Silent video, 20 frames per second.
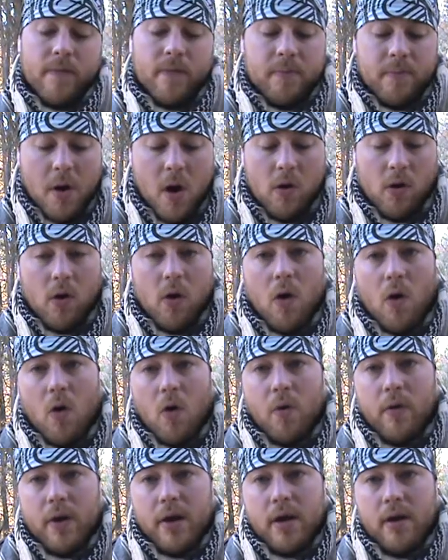Poke a
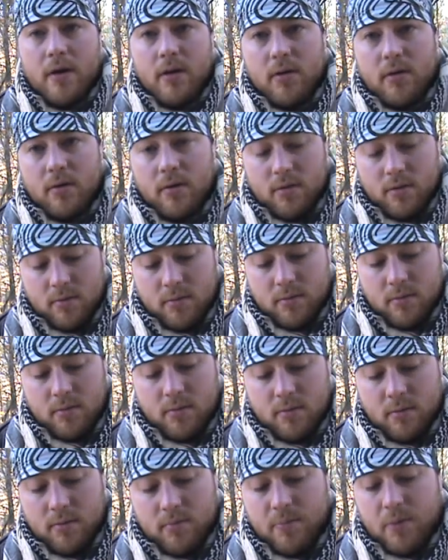hole in it,
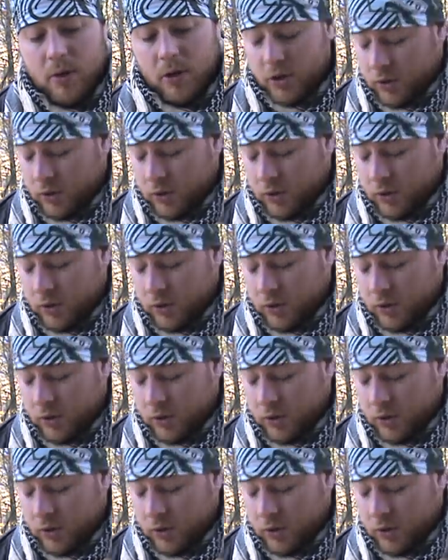put